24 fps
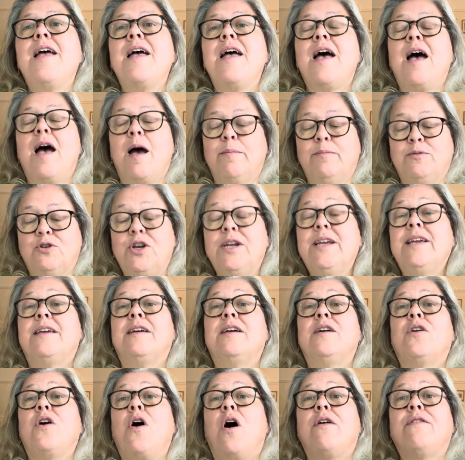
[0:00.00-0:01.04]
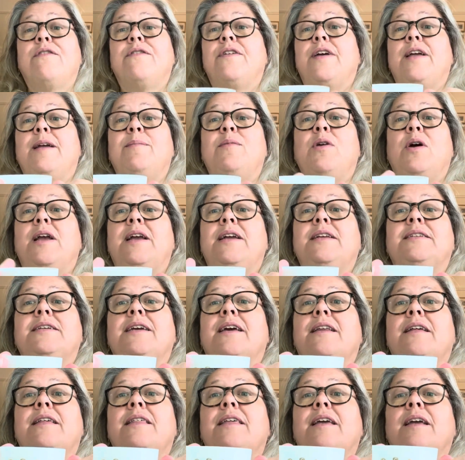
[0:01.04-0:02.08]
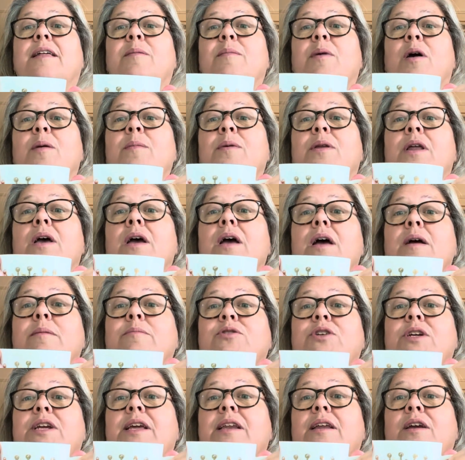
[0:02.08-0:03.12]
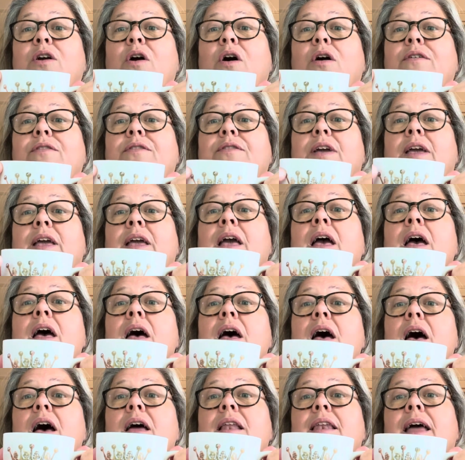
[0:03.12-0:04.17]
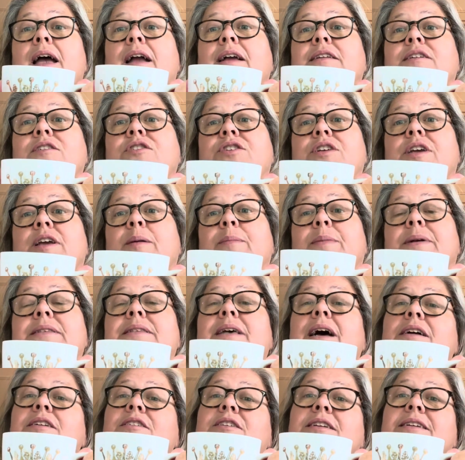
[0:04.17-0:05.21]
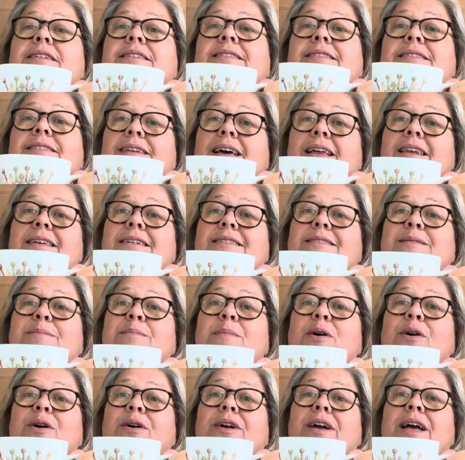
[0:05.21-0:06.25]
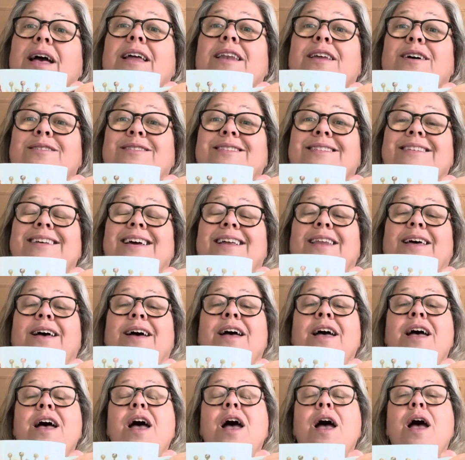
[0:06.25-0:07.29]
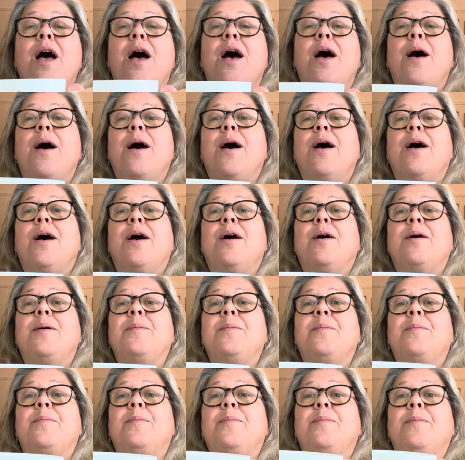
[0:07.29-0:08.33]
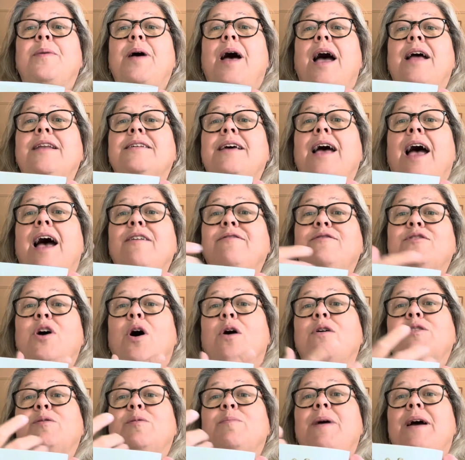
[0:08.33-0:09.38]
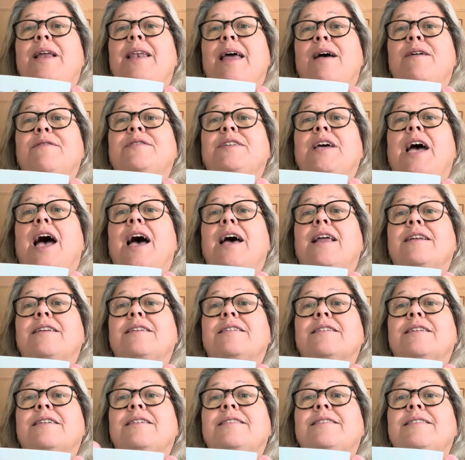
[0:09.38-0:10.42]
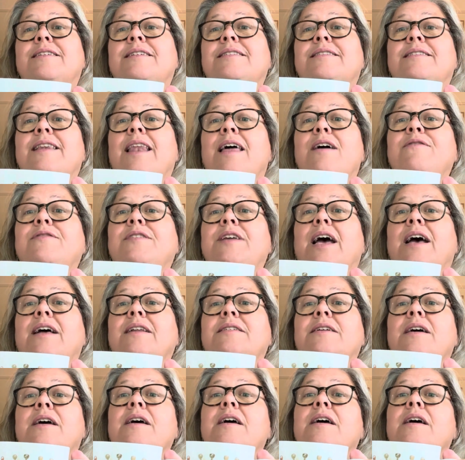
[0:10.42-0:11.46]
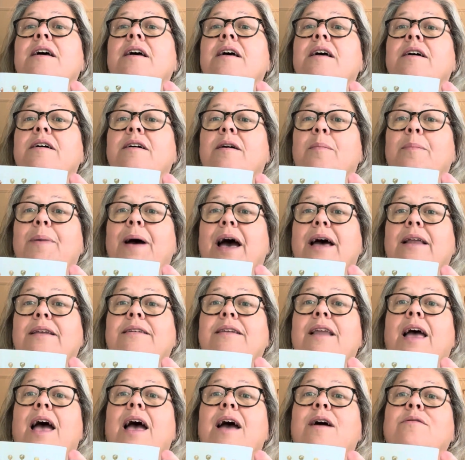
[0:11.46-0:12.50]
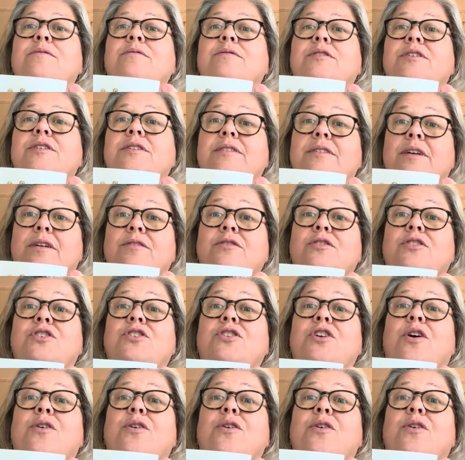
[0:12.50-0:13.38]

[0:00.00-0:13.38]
I'm drinking a coffee. I'm not eating anything at the moment. Drinking a coffee. Her ladyship. It's actually Stella's mug. Hello, Stella. And I have to hold it with my left hand because it's left hand pattern out, so to show